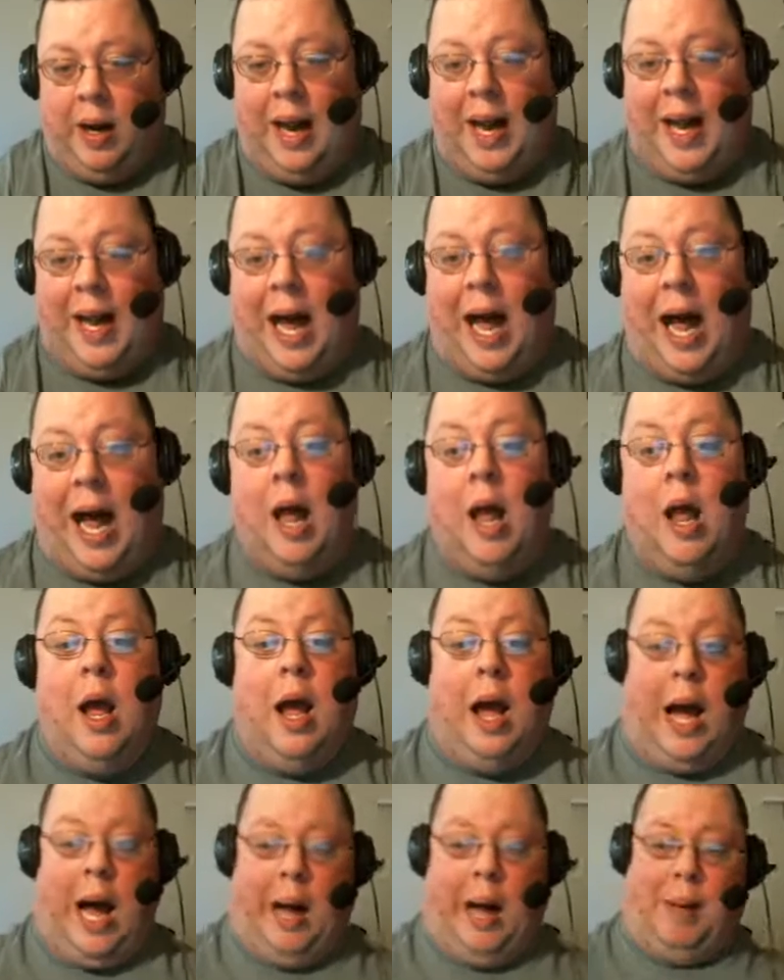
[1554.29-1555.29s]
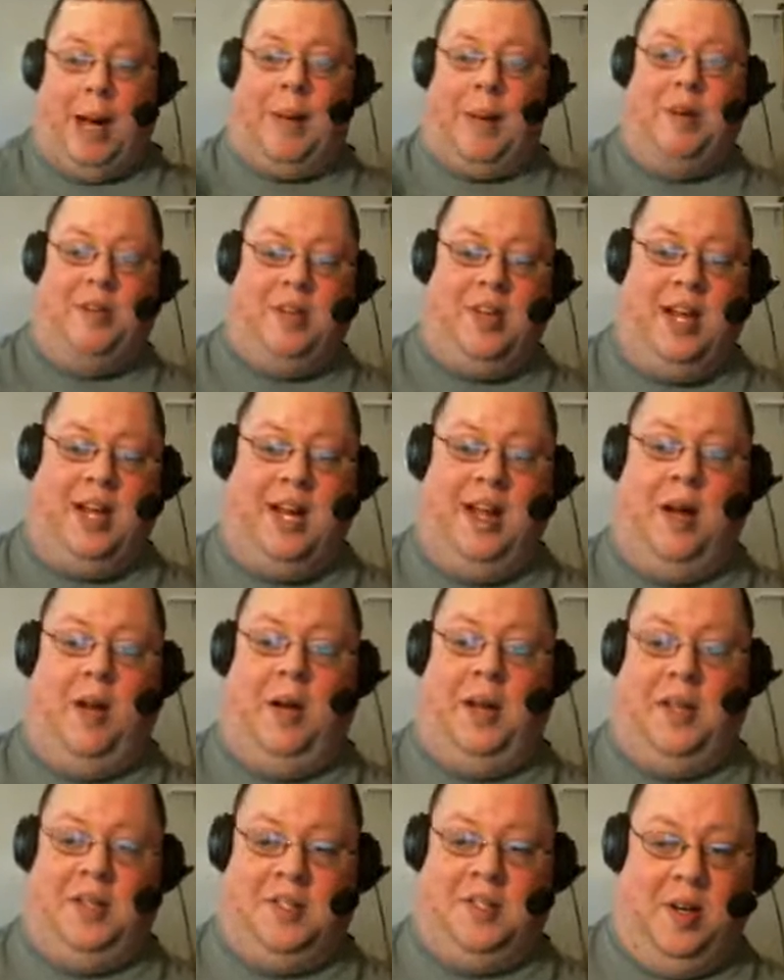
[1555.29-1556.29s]
And I'm going to tell y'all
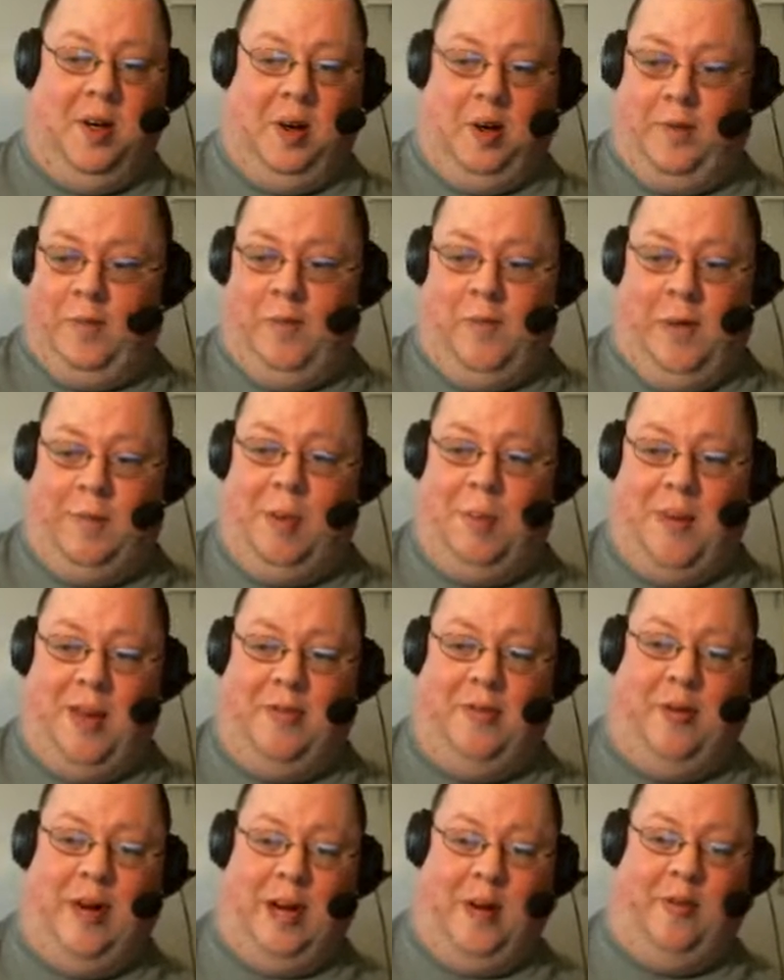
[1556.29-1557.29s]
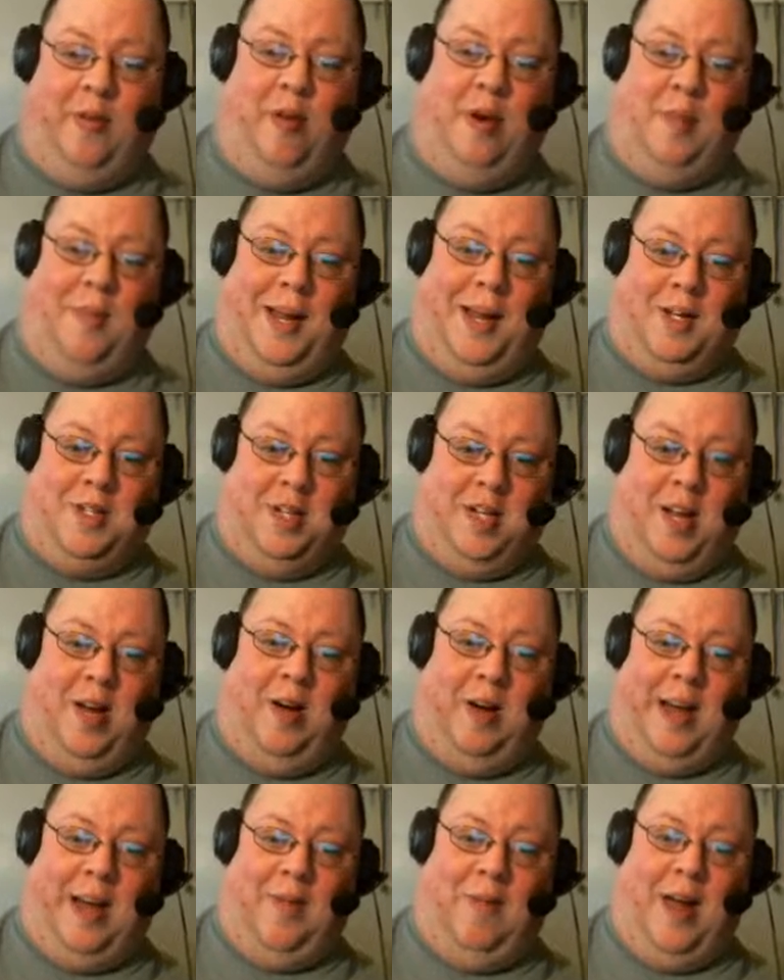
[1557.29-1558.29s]
this. Look, I'm going to be funny for a minute, so
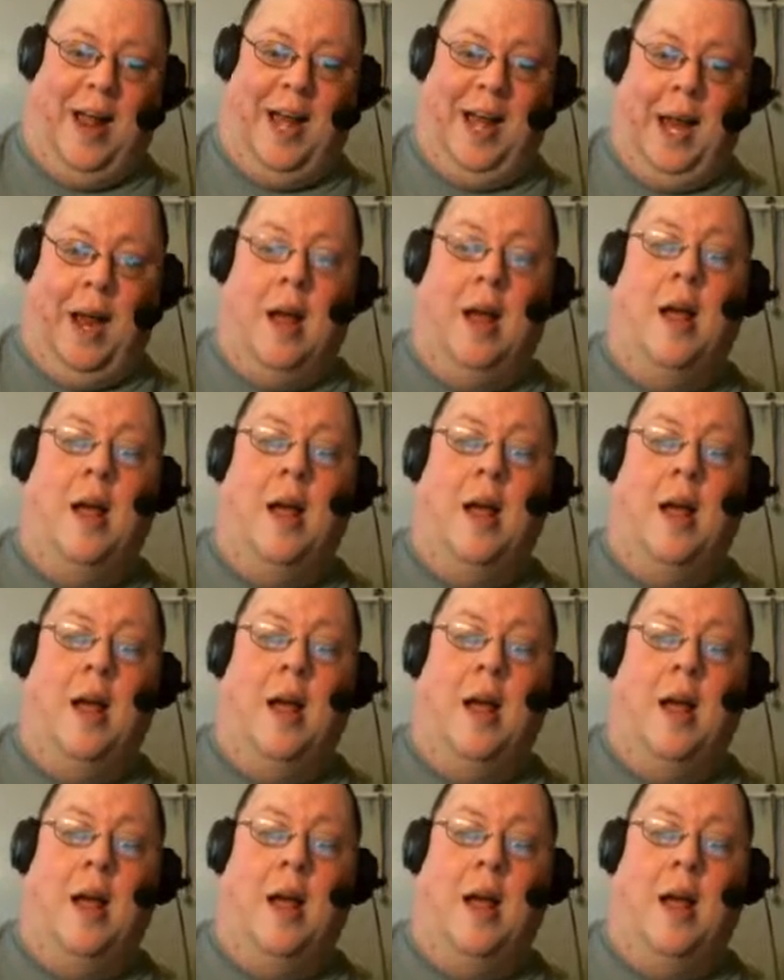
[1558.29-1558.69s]
y'all get ready.